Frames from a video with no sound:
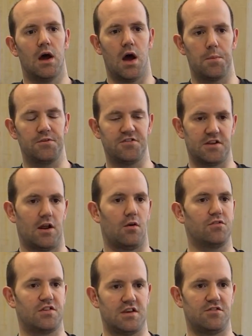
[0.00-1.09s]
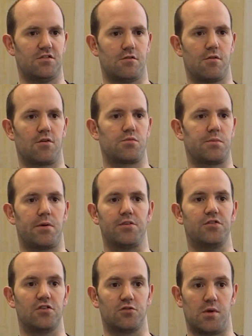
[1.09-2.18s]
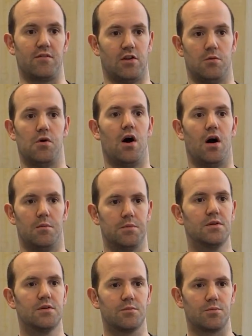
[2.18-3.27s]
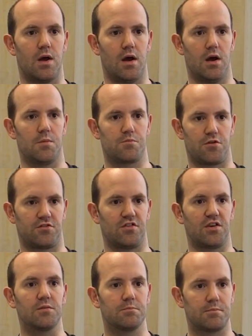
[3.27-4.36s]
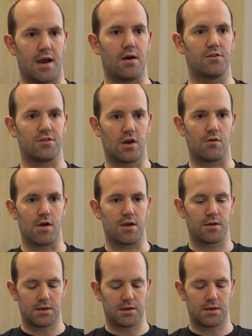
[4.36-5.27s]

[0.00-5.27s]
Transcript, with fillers: Uh, particularly, obviously, easier on Raspberry Pi 2 because we have a lot more arm uh, processing power to go around.